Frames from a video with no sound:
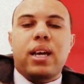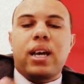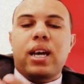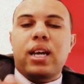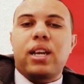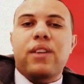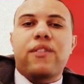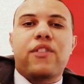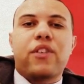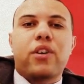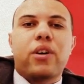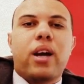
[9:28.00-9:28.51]

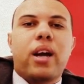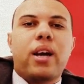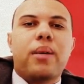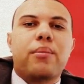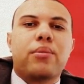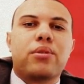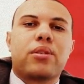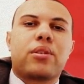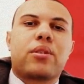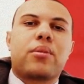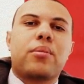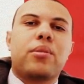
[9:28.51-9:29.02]
And if you're
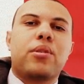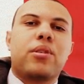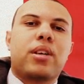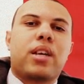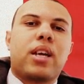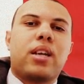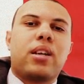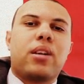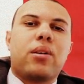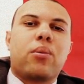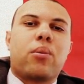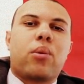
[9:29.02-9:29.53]
able to
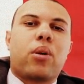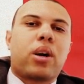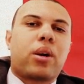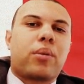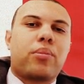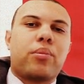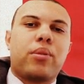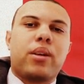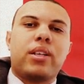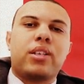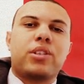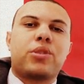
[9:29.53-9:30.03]
communicate in the
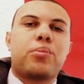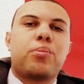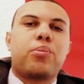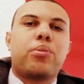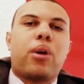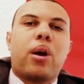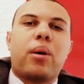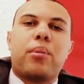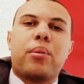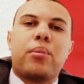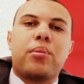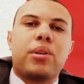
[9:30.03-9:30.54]
workplace,
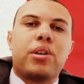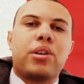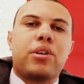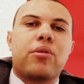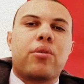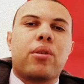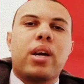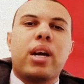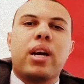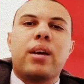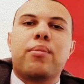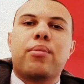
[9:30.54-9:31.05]
probably
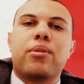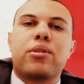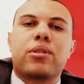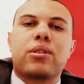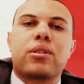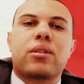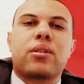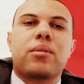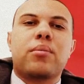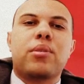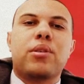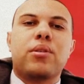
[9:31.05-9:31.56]
you're able
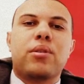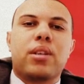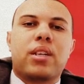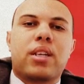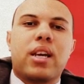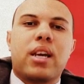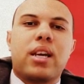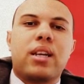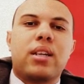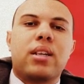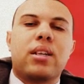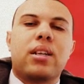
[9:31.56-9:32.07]
to
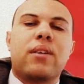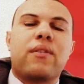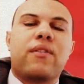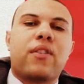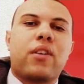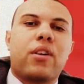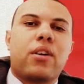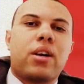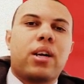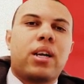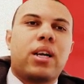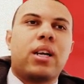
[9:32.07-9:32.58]
communicate in a
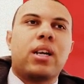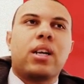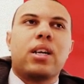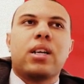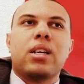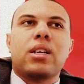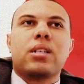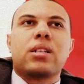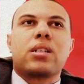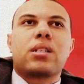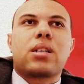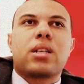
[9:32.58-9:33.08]
very
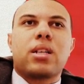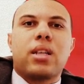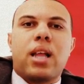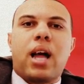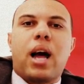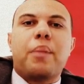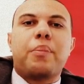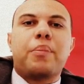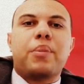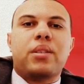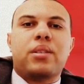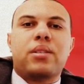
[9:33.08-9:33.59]

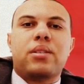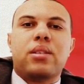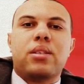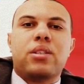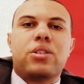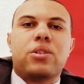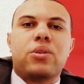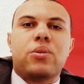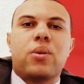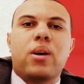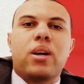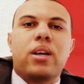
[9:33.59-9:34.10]
sloppy
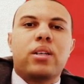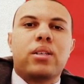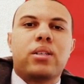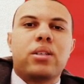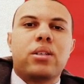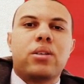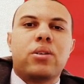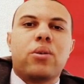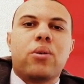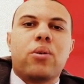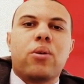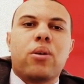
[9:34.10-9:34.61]

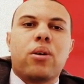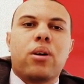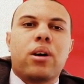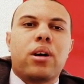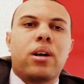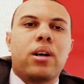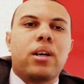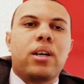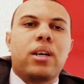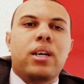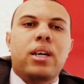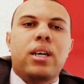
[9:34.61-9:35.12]
situation
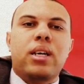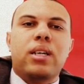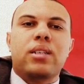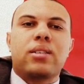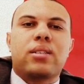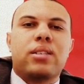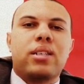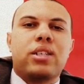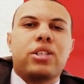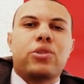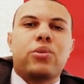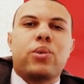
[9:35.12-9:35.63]
or in a
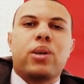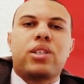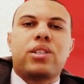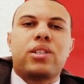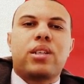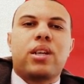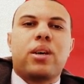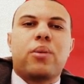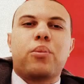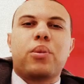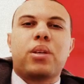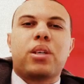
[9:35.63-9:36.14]

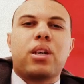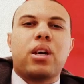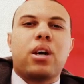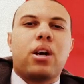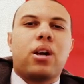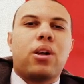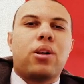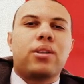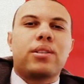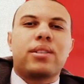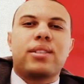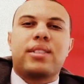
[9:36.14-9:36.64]
situation that we
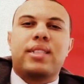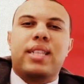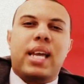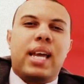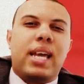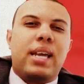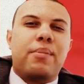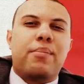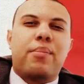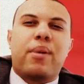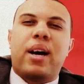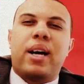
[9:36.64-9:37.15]
call
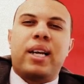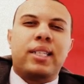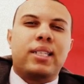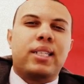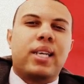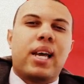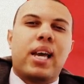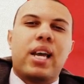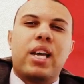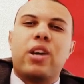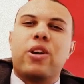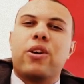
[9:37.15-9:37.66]
day by
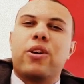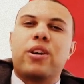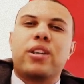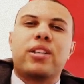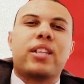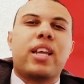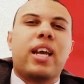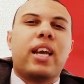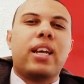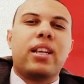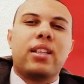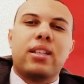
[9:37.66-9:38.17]
day or
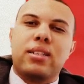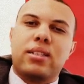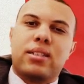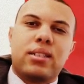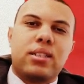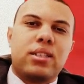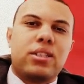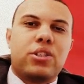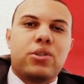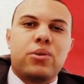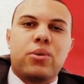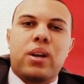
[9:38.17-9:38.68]
daily
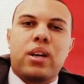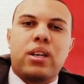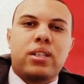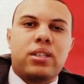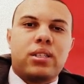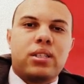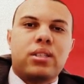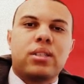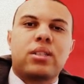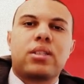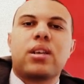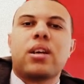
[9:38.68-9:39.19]

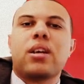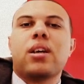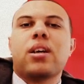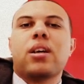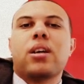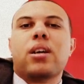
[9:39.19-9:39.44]
situations.